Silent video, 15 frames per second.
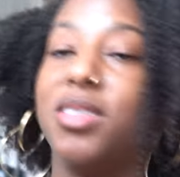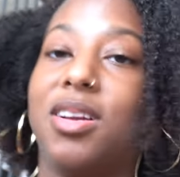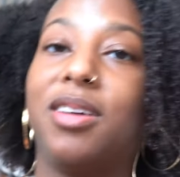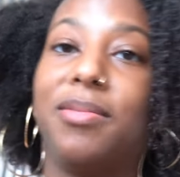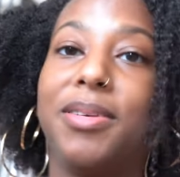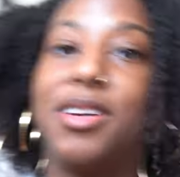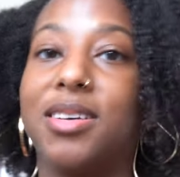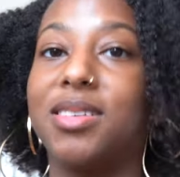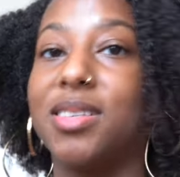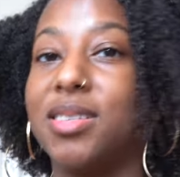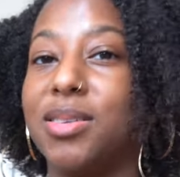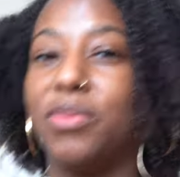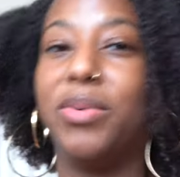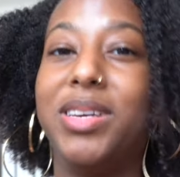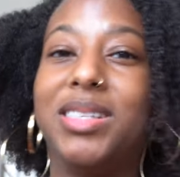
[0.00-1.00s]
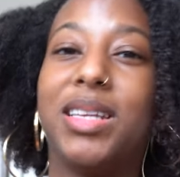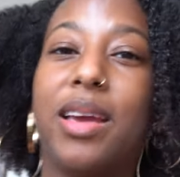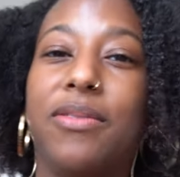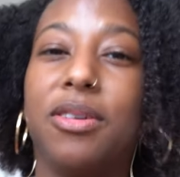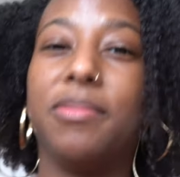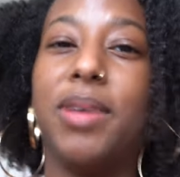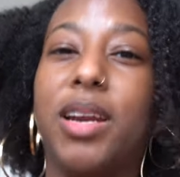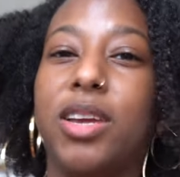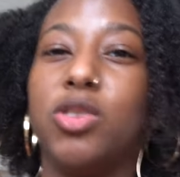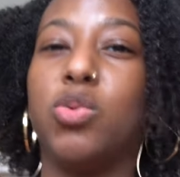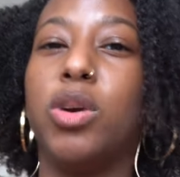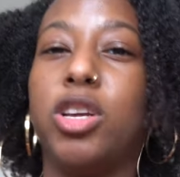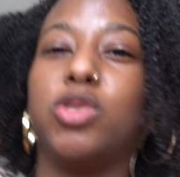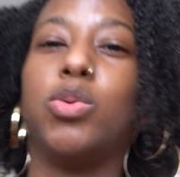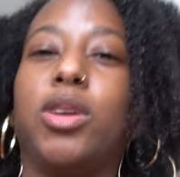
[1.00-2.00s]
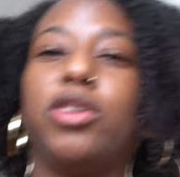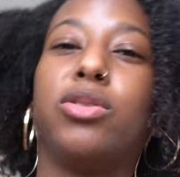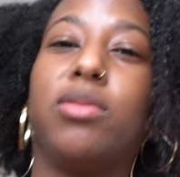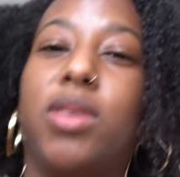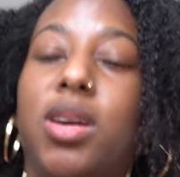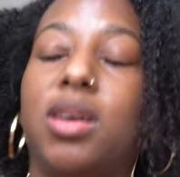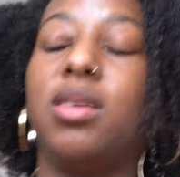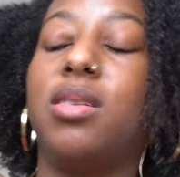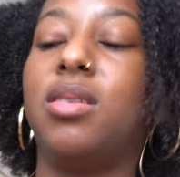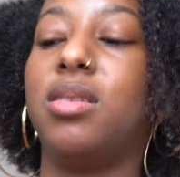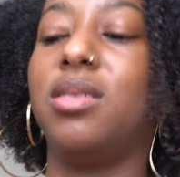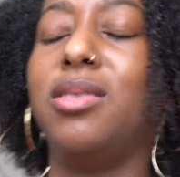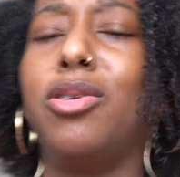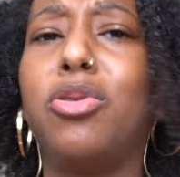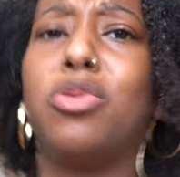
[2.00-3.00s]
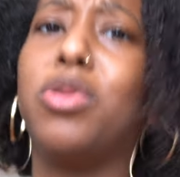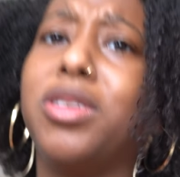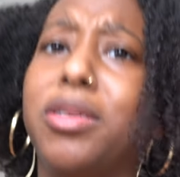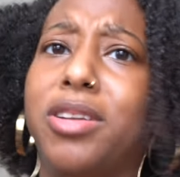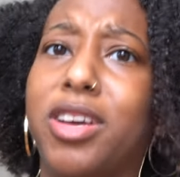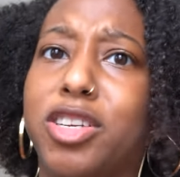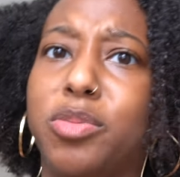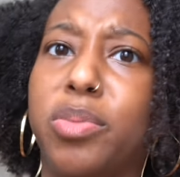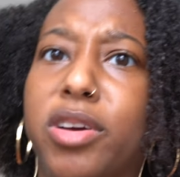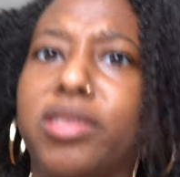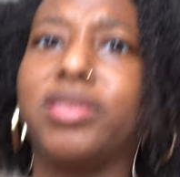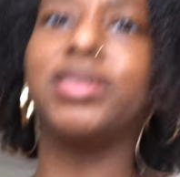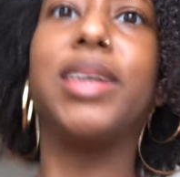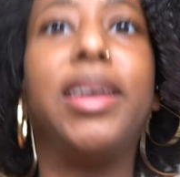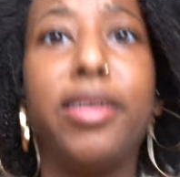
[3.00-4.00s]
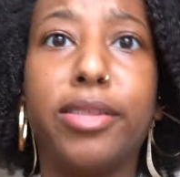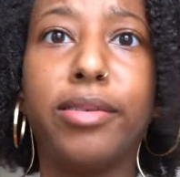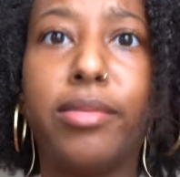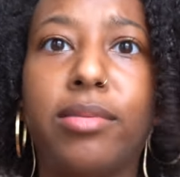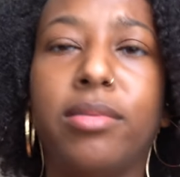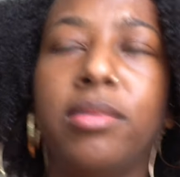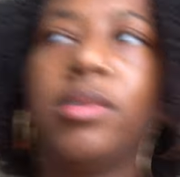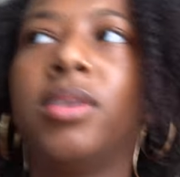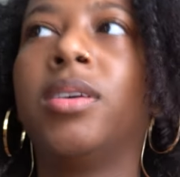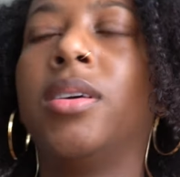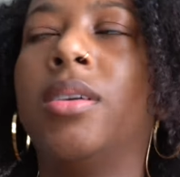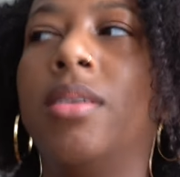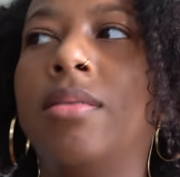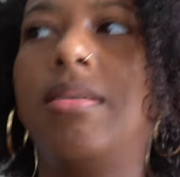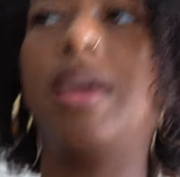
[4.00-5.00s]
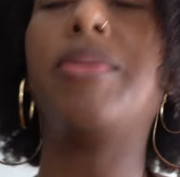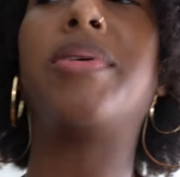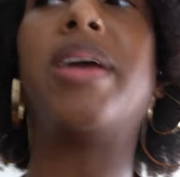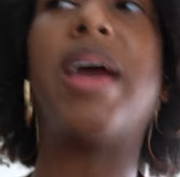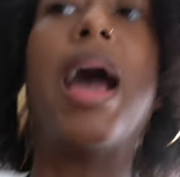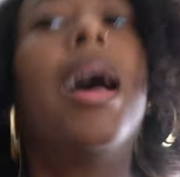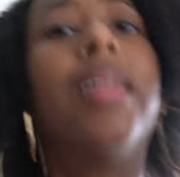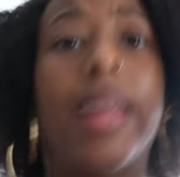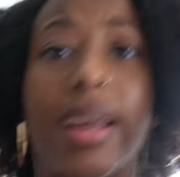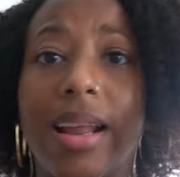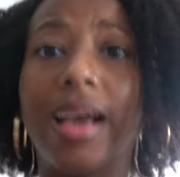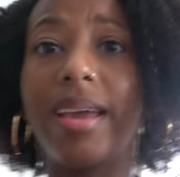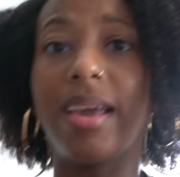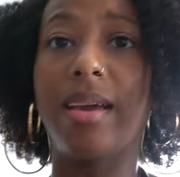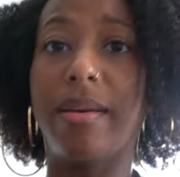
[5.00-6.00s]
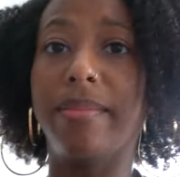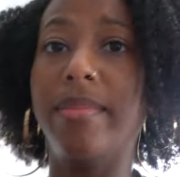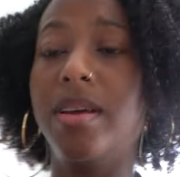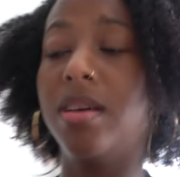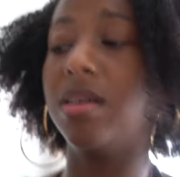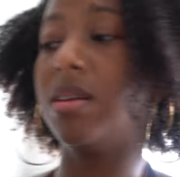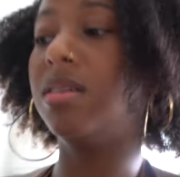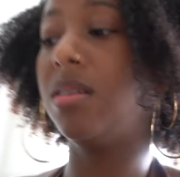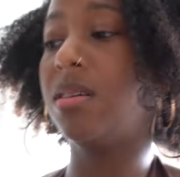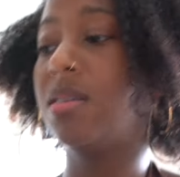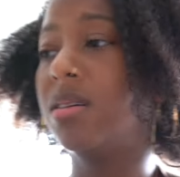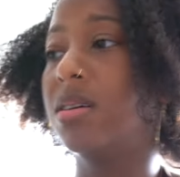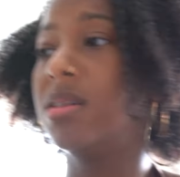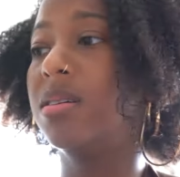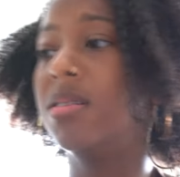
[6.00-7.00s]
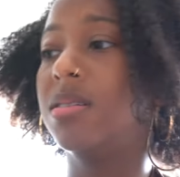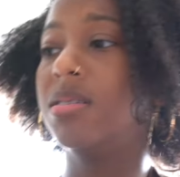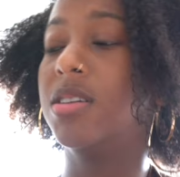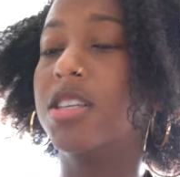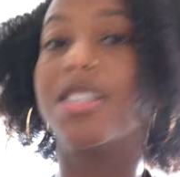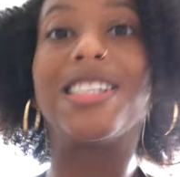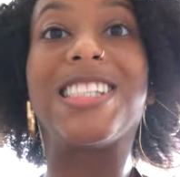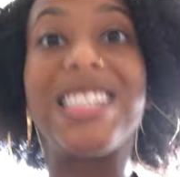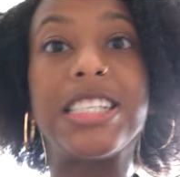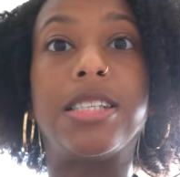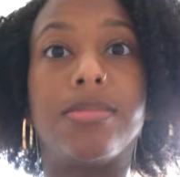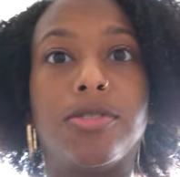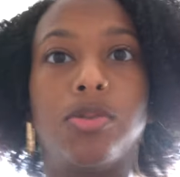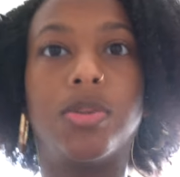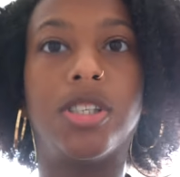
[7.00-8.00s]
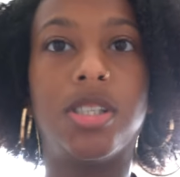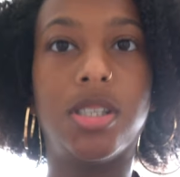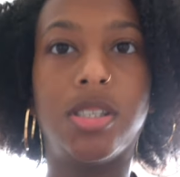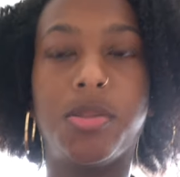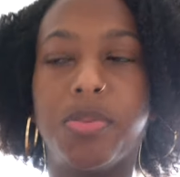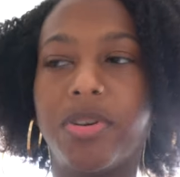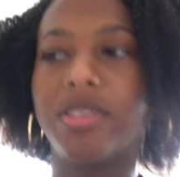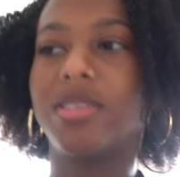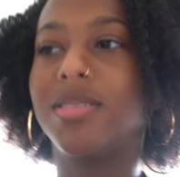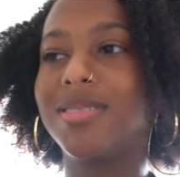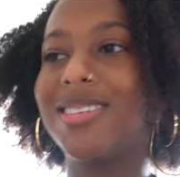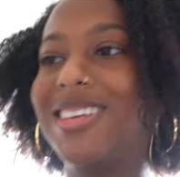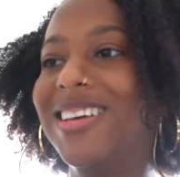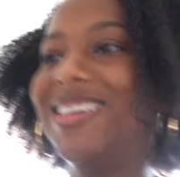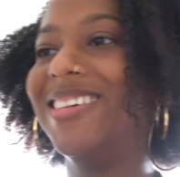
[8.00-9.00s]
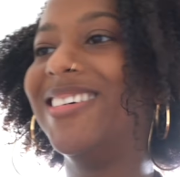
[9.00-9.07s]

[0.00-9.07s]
Starbucks. We saving money 2023. No going to Dutch Brothers either. I don't care how late I am. Stop going to Dutch Brothers.